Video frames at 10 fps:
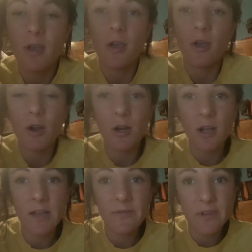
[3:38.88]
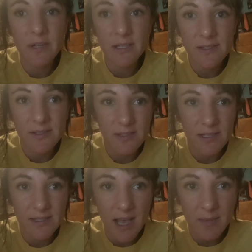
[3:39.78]
Her confidence
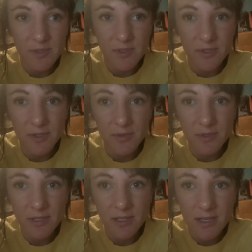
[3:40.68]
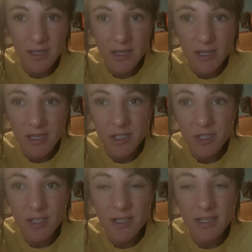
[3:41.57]
is absolute.
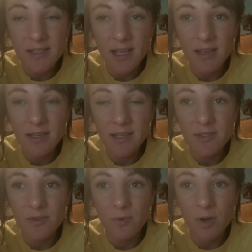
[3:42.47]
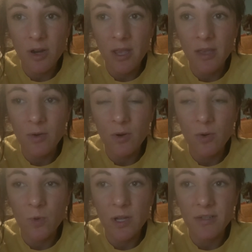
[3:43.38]
She does not need to worry or
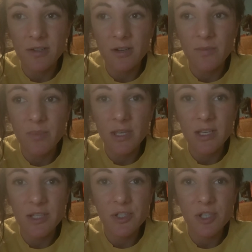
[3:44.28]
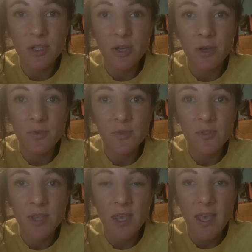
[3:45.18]
wonder because she
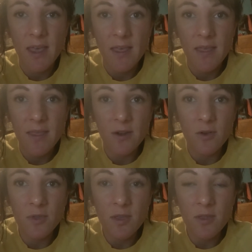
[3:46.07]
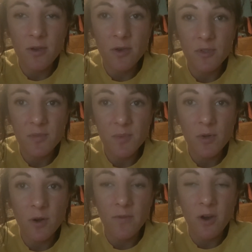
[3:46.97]
knows that only those
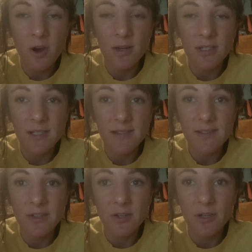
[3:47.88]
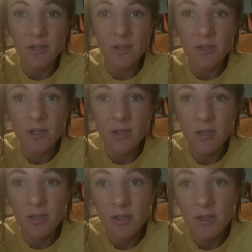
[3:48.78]
pure of heart can see her.
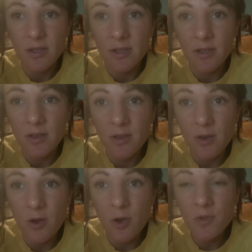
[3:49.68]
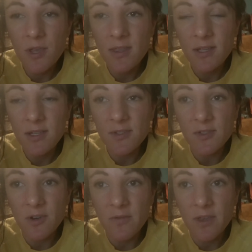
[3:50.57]
Only the
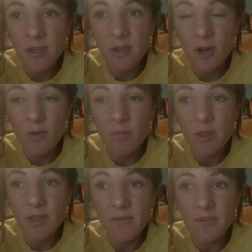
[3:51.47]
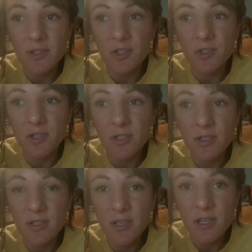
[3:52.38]
deserving, her beloved
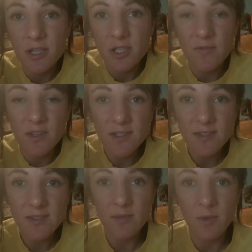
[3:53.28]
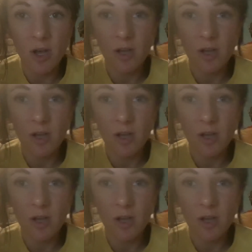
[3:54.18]
children. She visits them all.